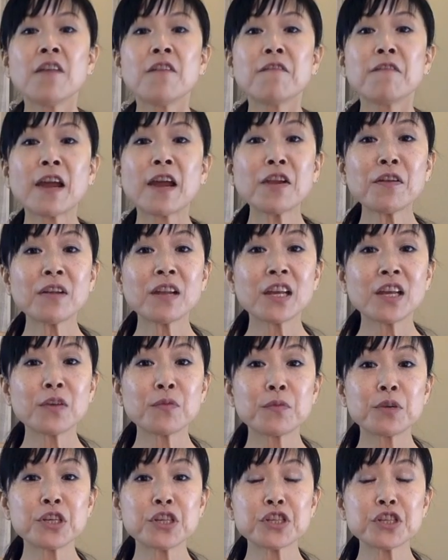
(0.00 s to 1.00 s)
Finally,
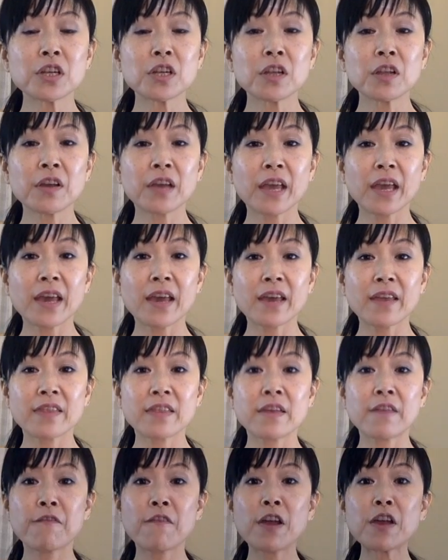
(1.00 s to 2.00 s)
we should look at
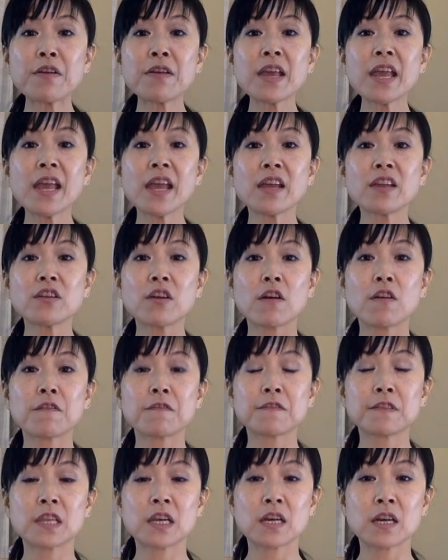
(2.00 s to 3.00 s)
the very end of
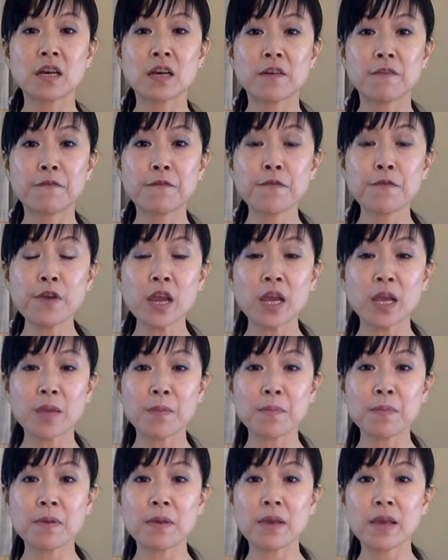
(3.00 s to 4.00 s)
the
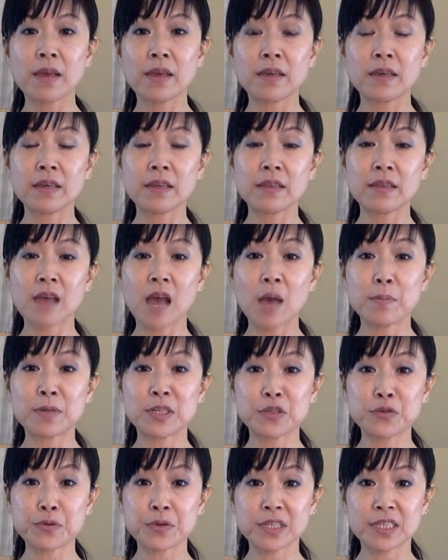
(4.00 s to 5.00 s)
frame in the upper
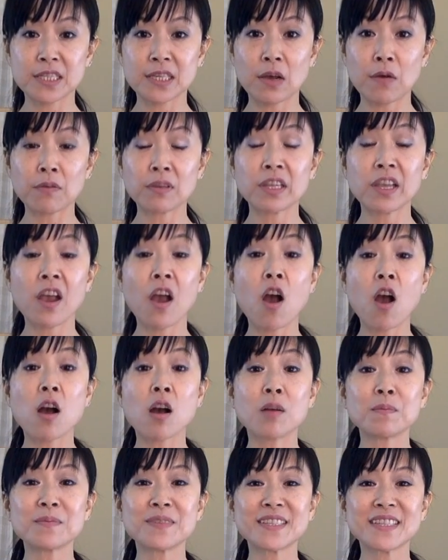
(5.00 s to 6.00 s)
torso, the
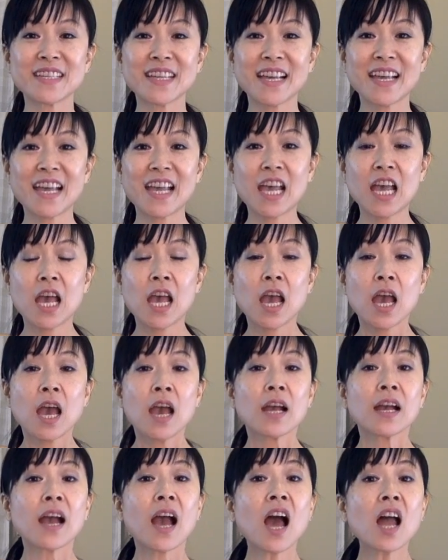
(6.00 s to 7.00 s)
arms,
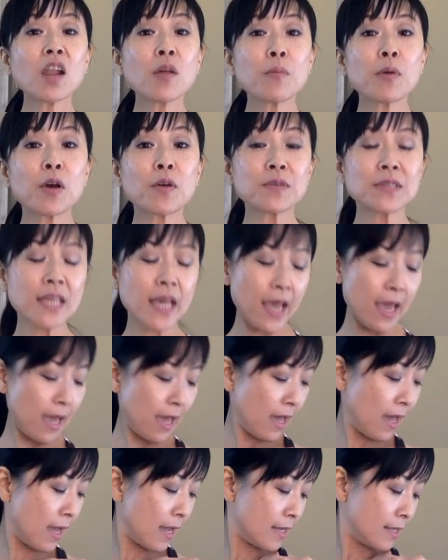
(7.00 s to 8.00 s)
collarbones,
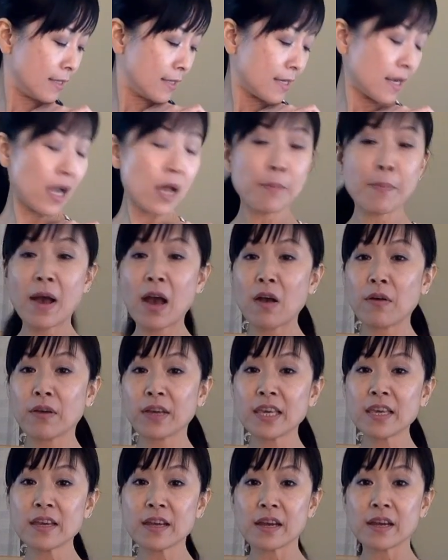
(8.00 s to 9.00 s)
and about
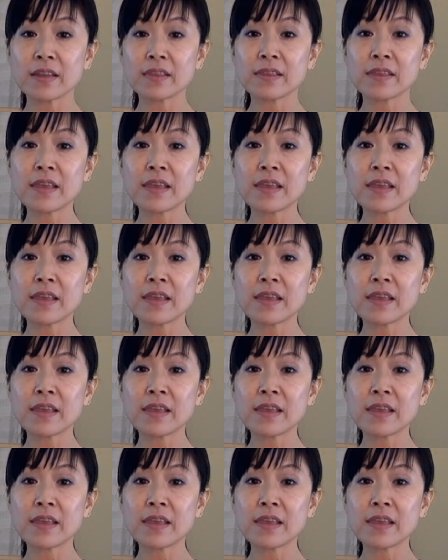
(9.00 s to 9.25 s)
here.